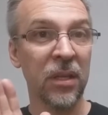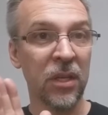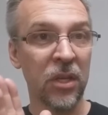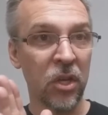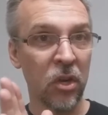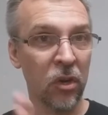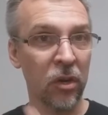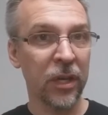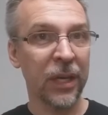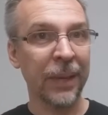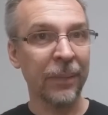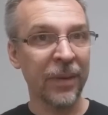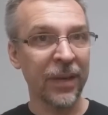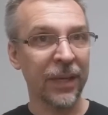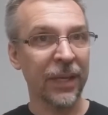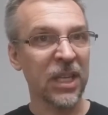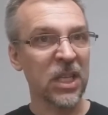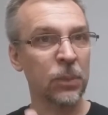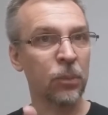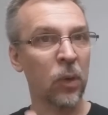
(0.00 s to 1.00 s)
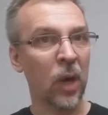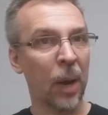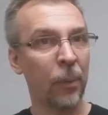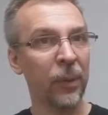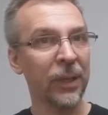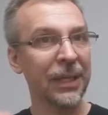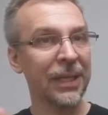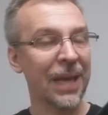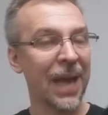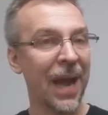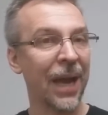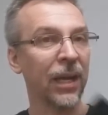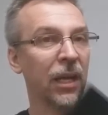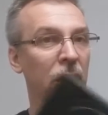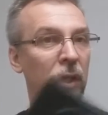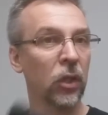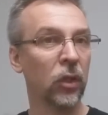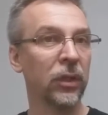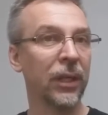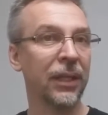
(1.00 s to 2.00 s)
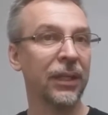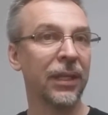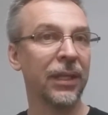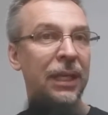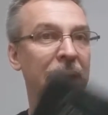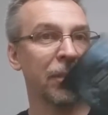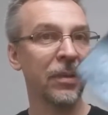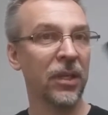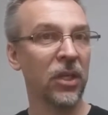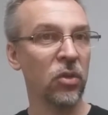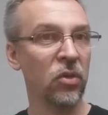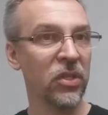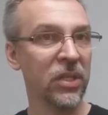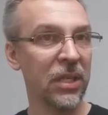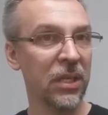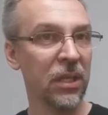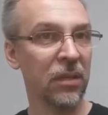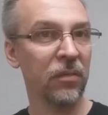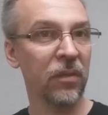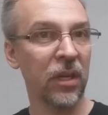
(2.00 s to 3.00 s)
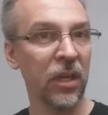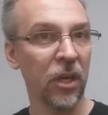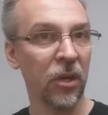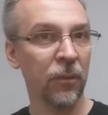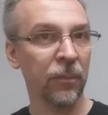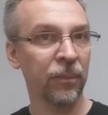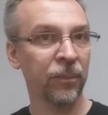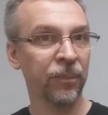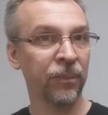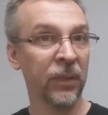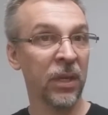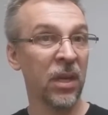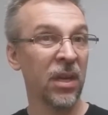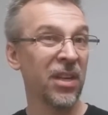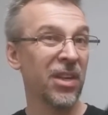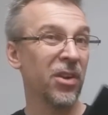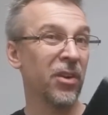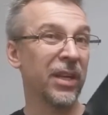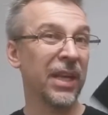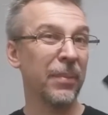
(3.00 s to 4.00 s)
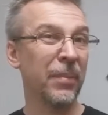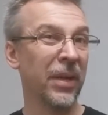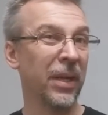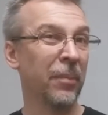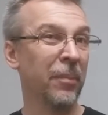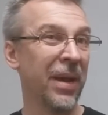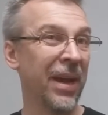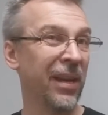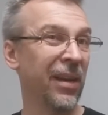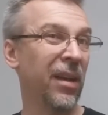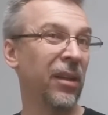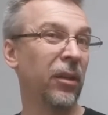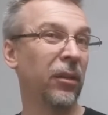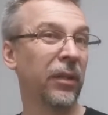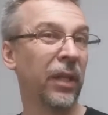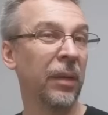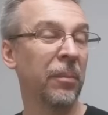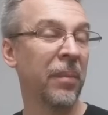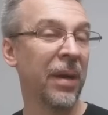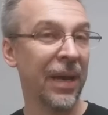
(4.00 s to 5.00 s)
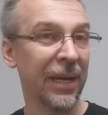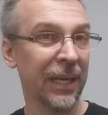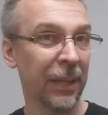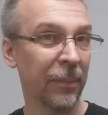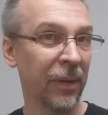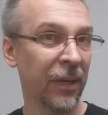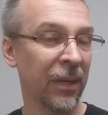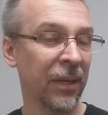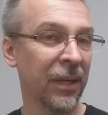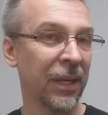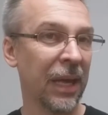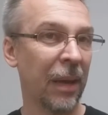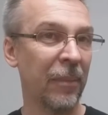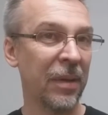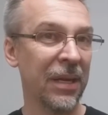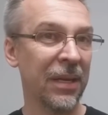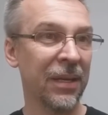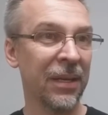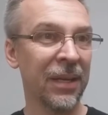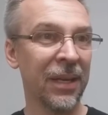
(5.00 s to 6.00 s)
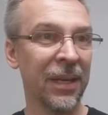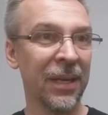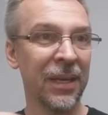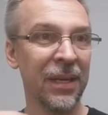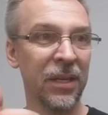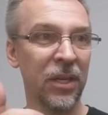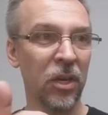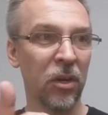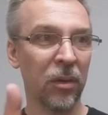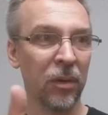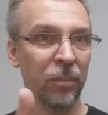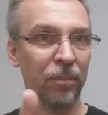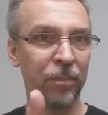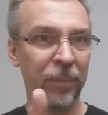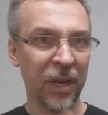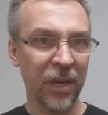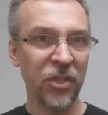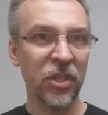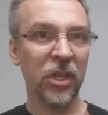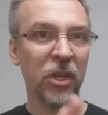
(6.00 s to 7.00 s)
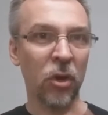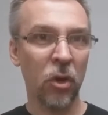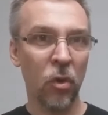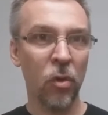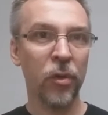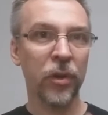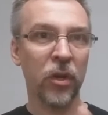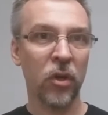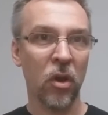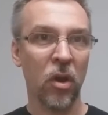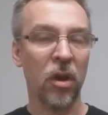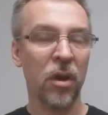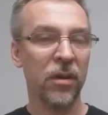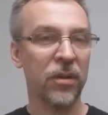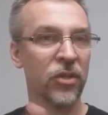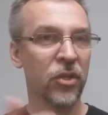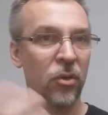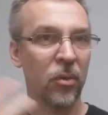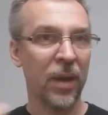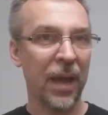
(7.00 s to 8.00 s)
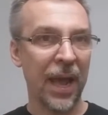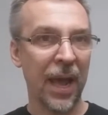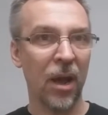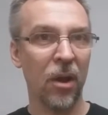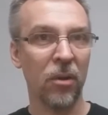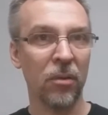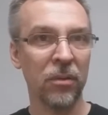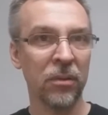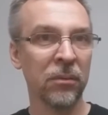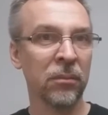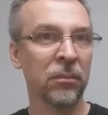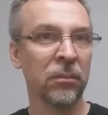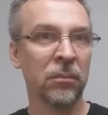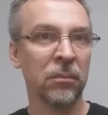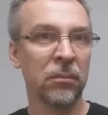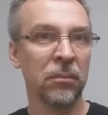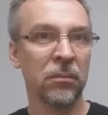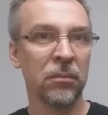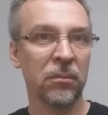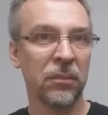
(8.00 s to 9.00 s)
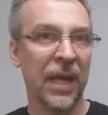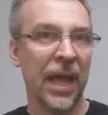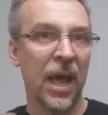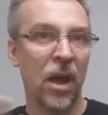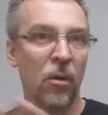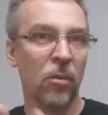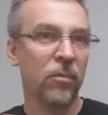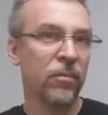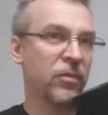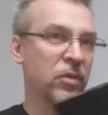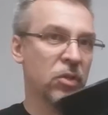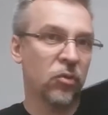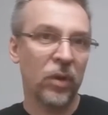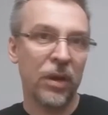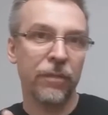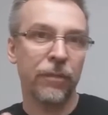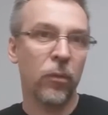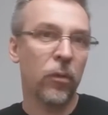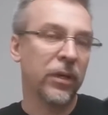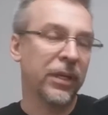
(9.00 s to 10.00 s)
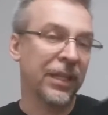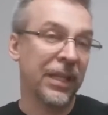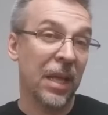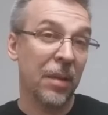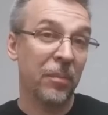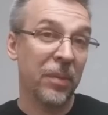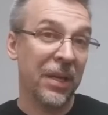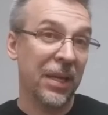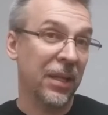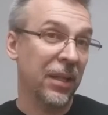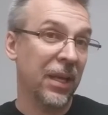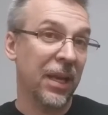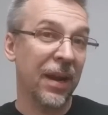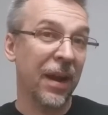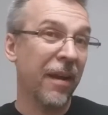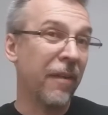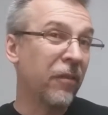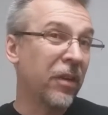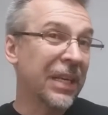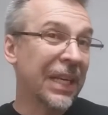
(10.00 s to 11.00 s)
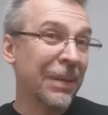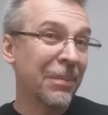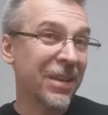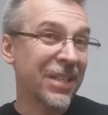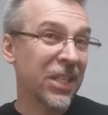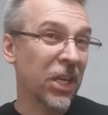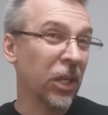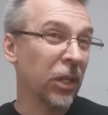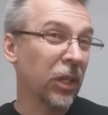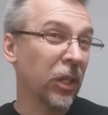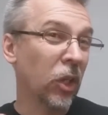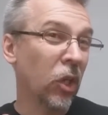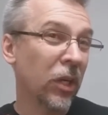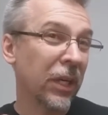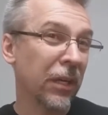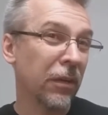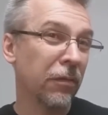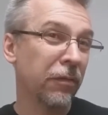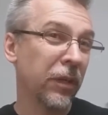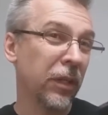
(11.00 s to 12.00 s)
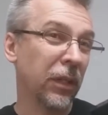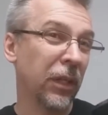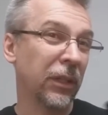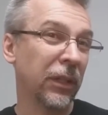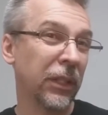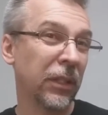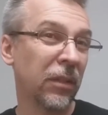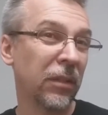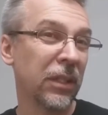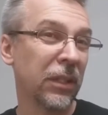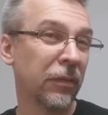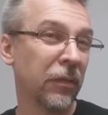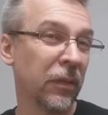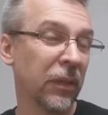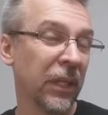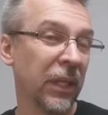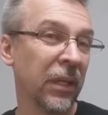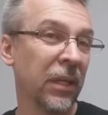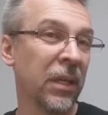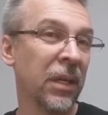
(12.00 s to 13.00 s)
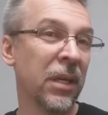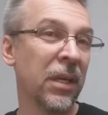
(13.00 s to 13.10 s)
Your gimmick is probably not going to look like the gimmick you see in the video. Your gimmick might not look like my gimmick. I mean, you're punching a hole in a card, so how straightforward can that be? Every gimmick's going to look and feel a little differently.